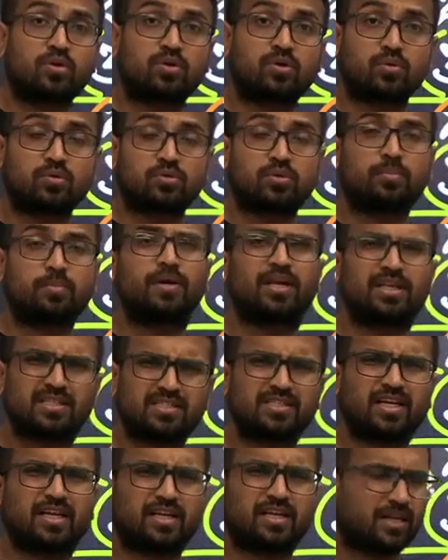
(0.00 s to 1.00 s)
to the base
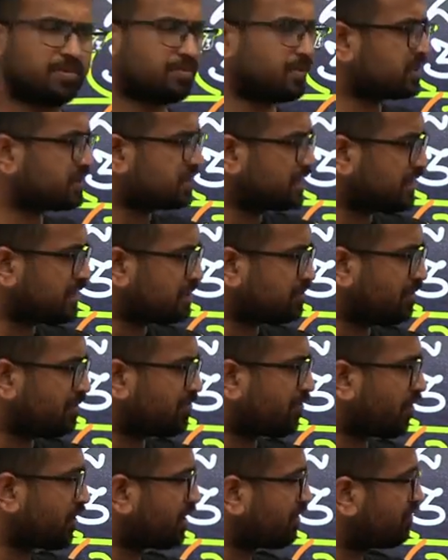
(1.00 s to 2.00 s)
10. It means decimal
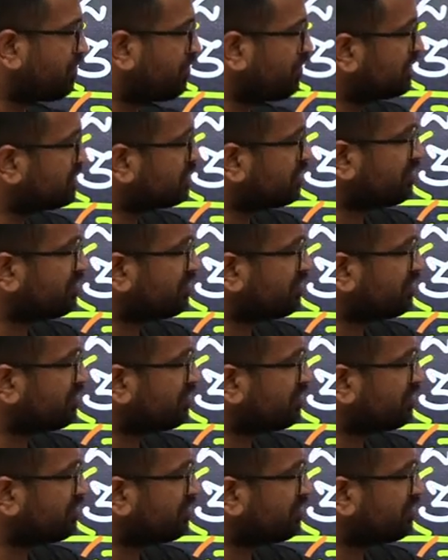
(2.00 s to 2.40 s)
44, this